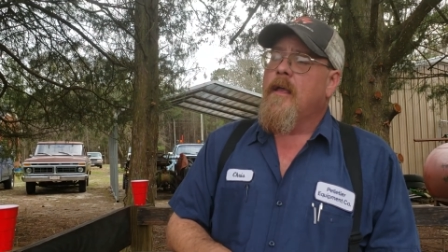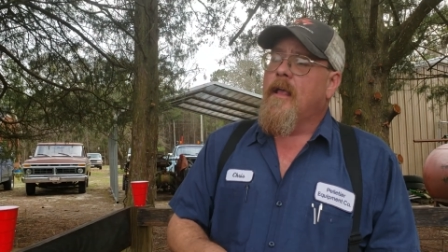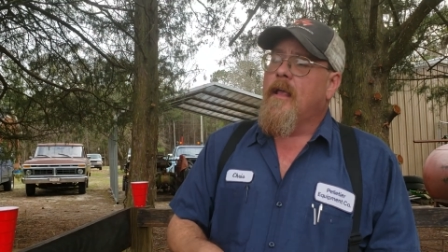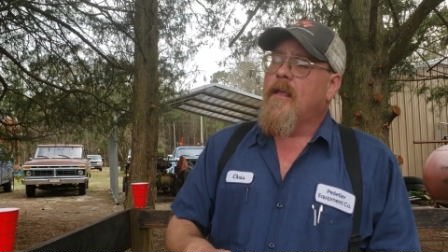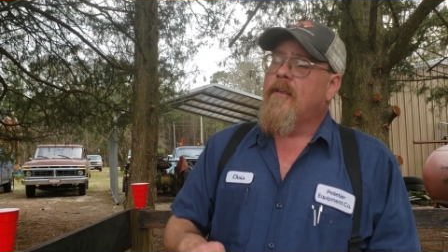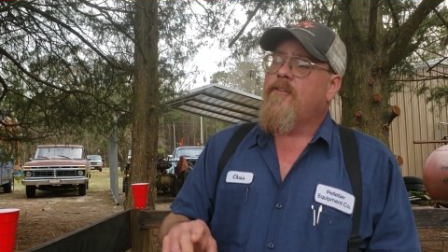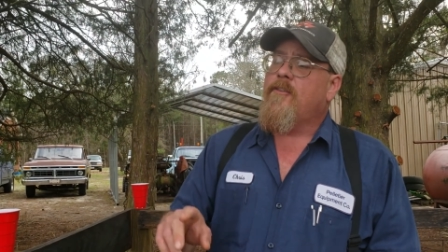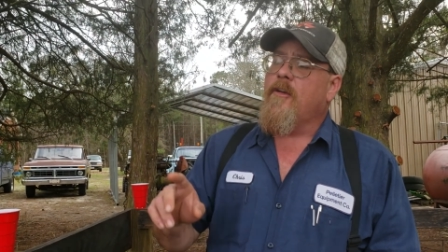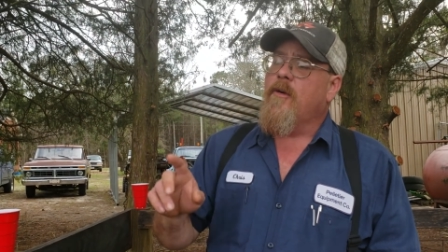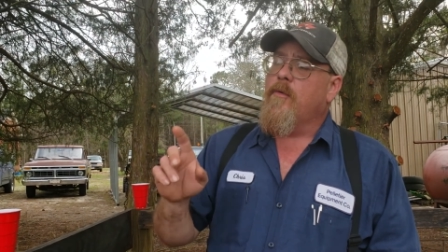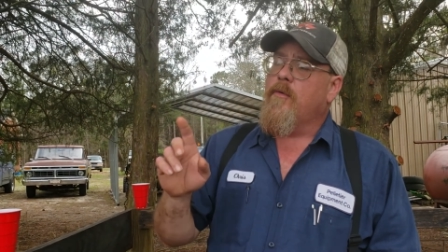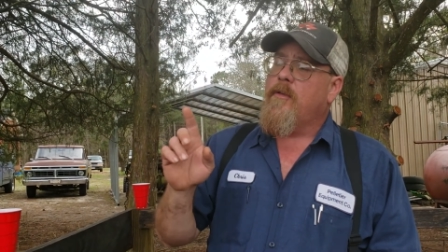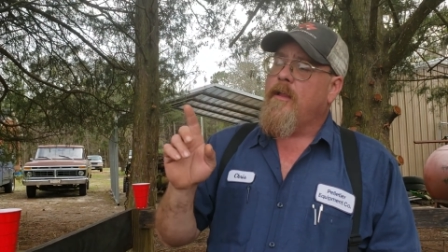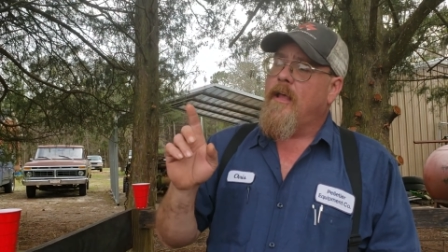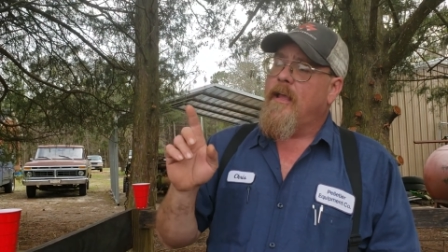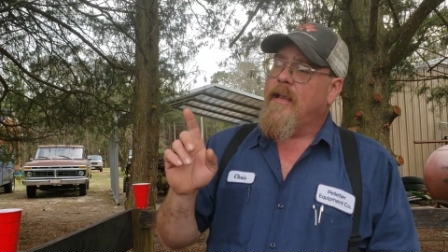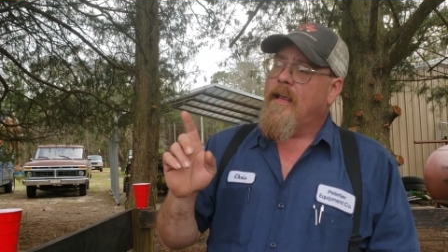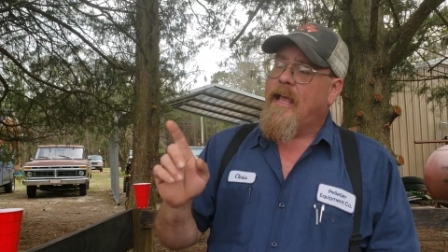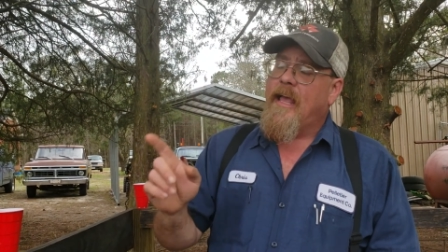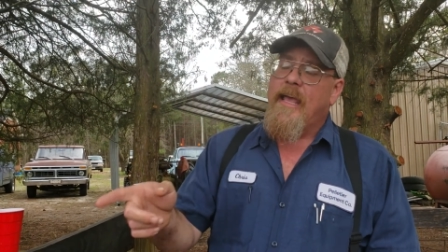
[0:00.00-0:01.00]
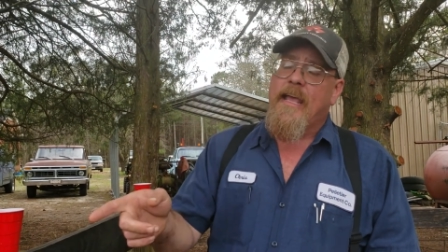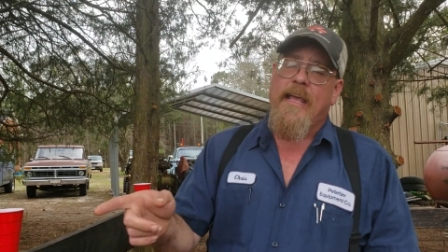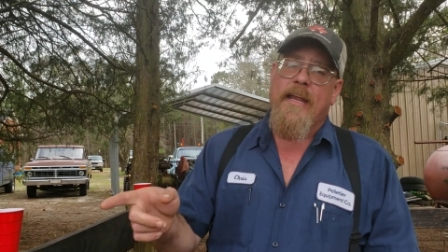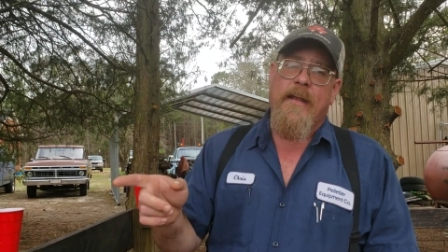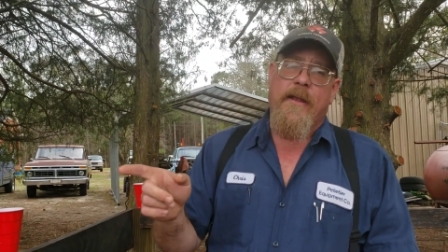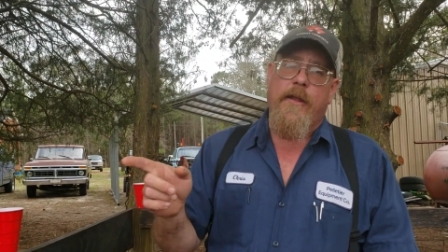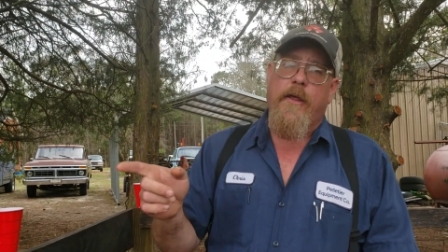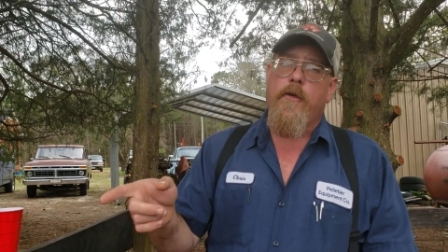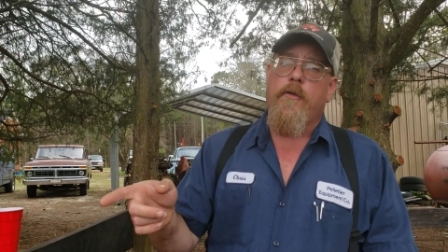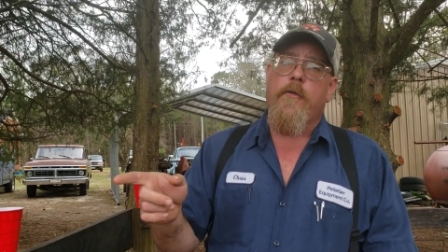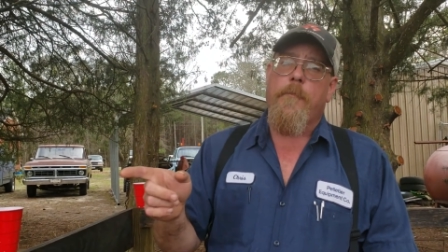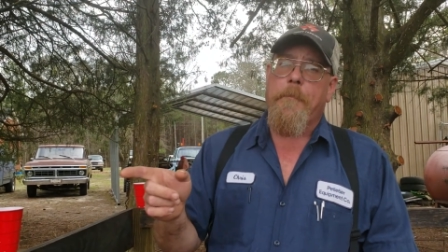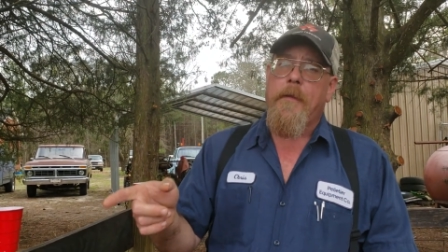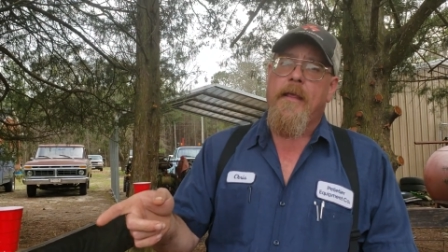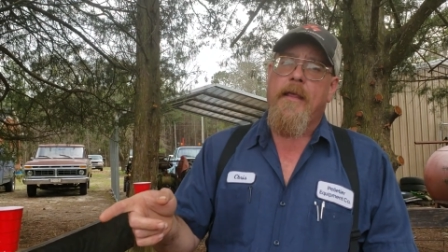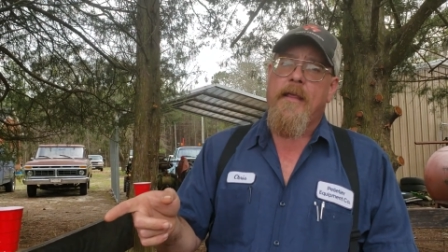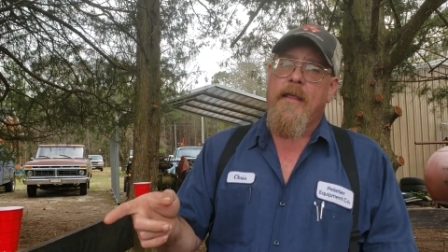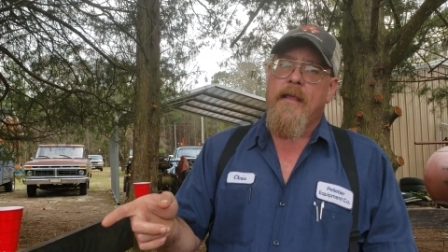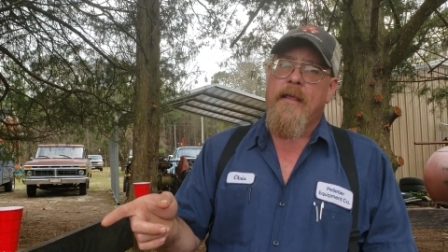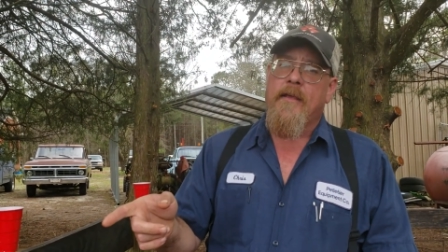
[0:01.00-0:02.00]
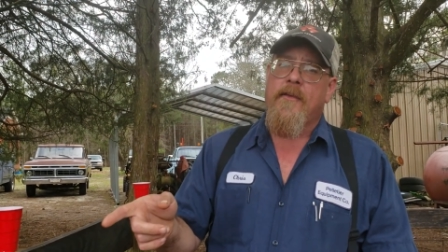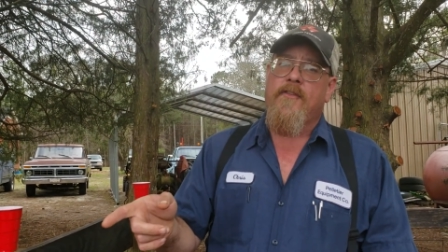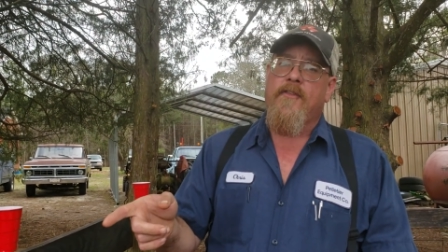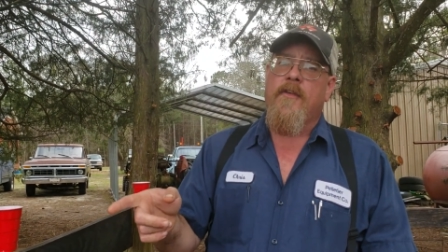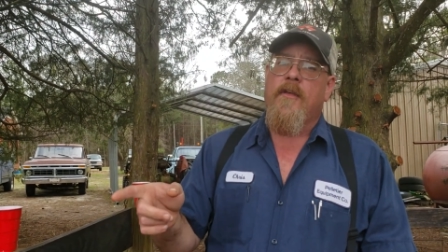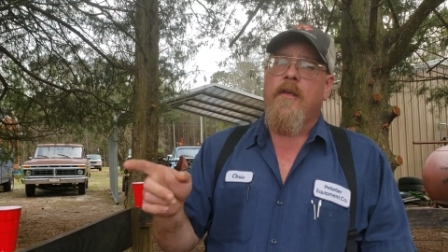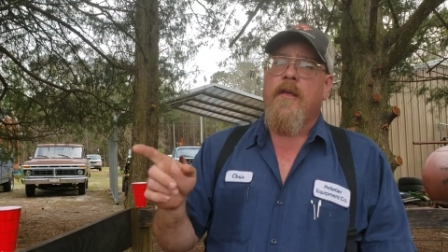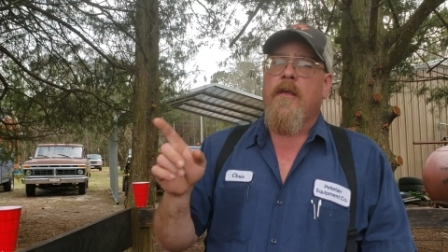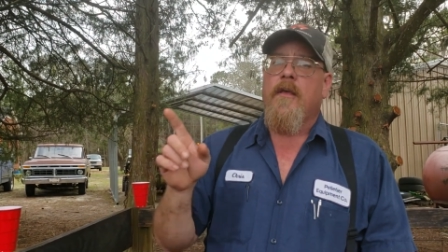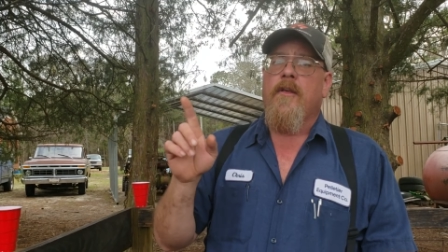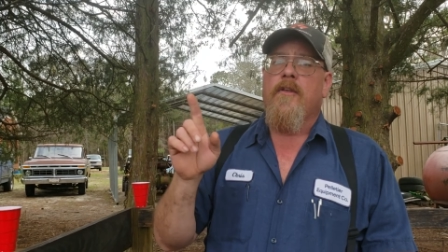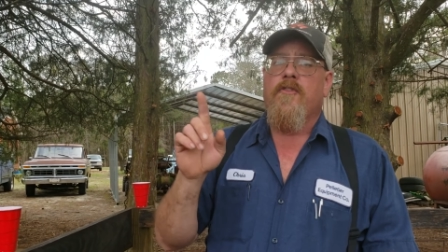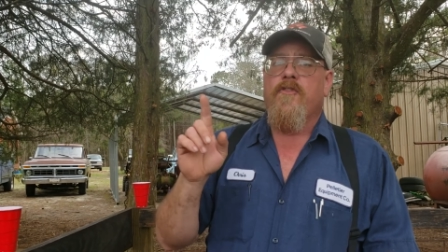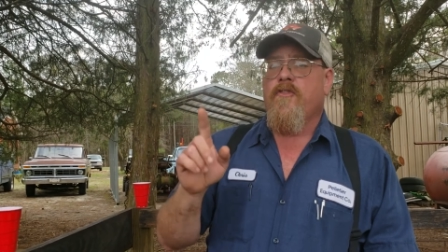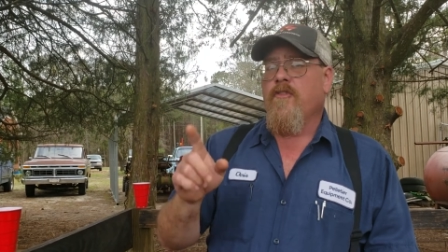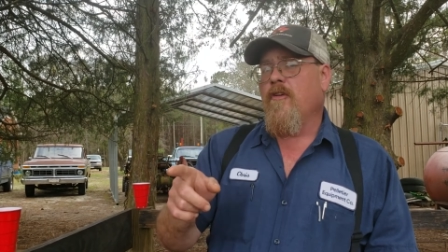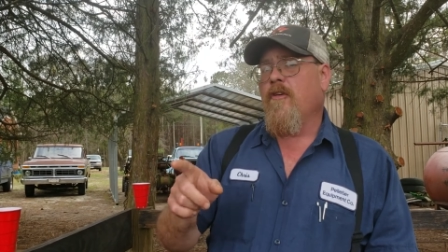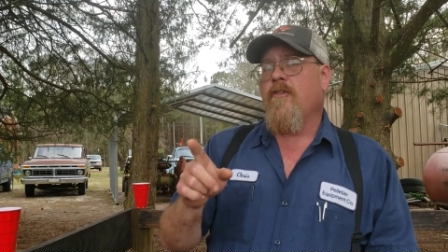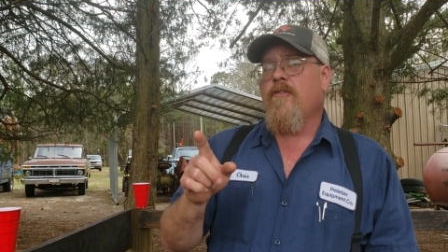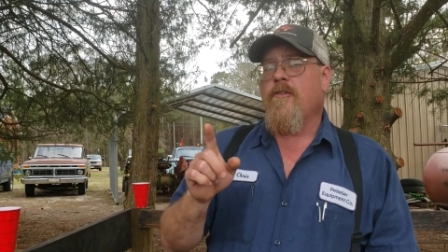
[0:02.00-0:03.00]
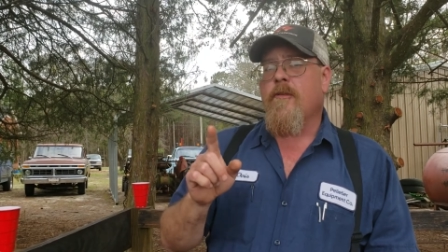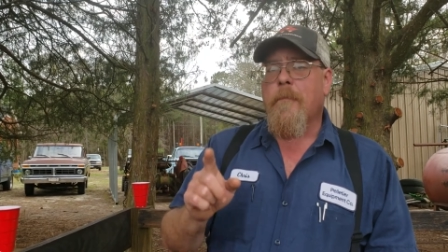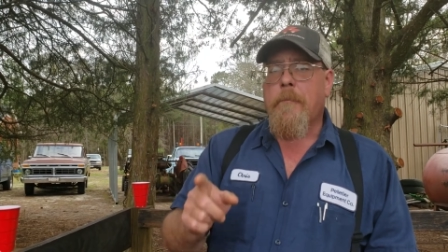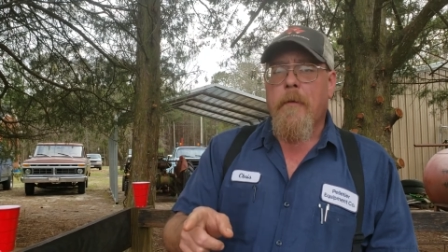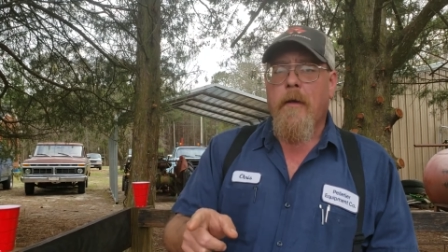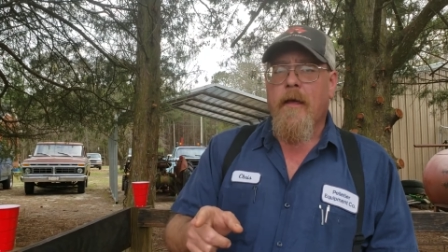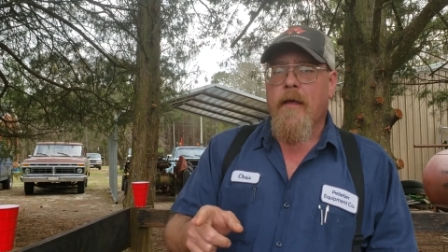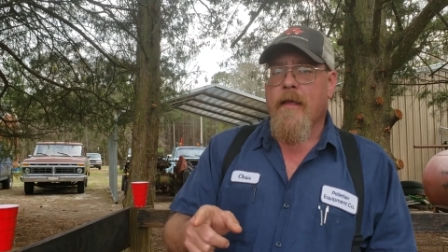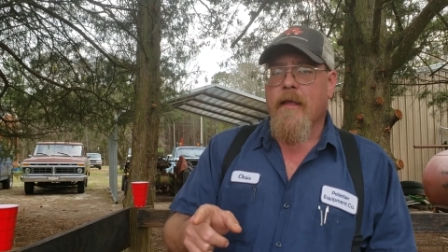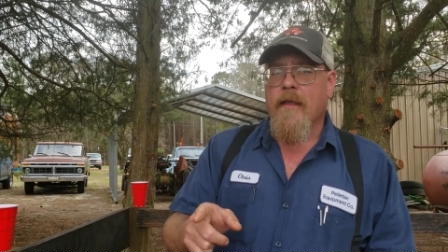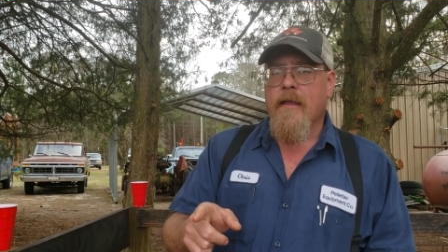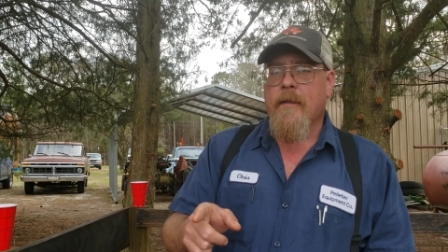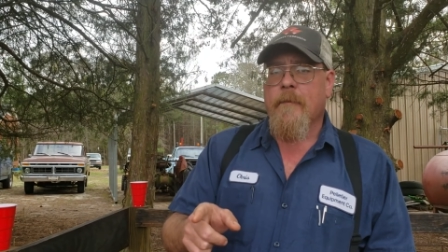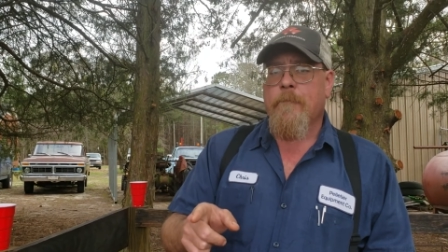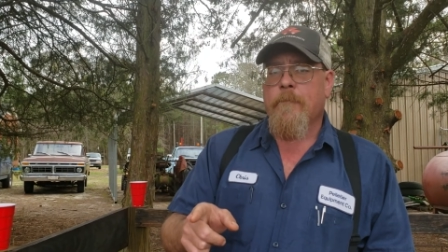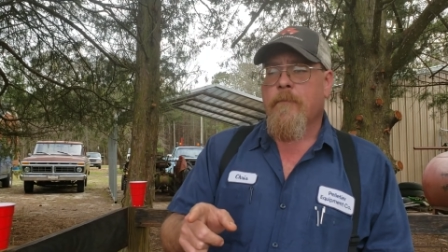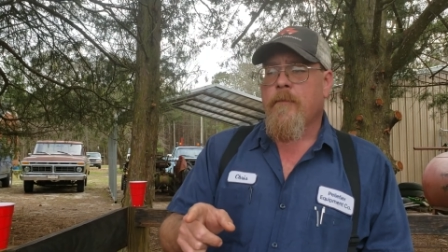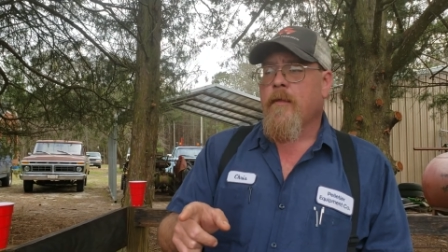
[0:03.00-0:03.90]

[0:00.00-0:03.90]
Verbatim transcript: it's going to take eight of those pigs just to pay